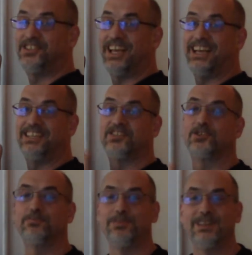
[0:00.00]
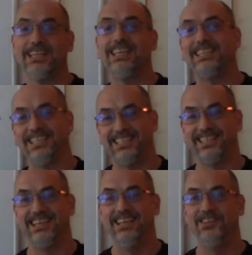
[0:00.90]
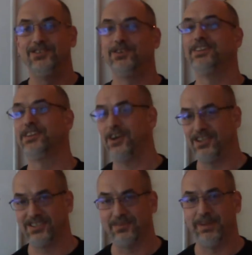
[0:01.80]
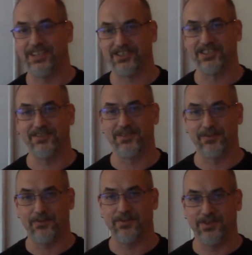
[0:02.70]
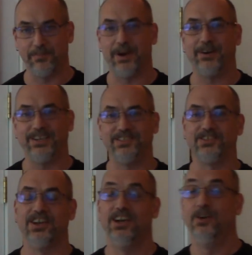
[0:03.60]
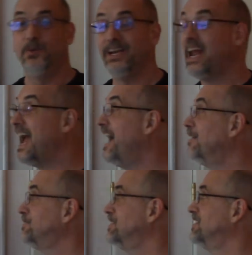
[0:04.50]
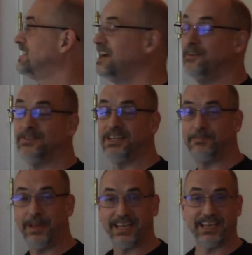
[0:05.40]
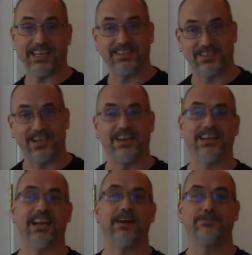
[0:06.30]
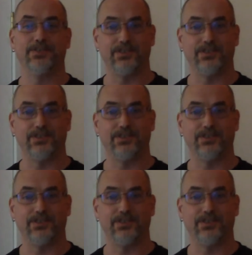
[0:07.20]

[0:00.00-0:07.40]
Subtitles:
then is completed during the consummation of the marriage, when after the covenant making is done and after the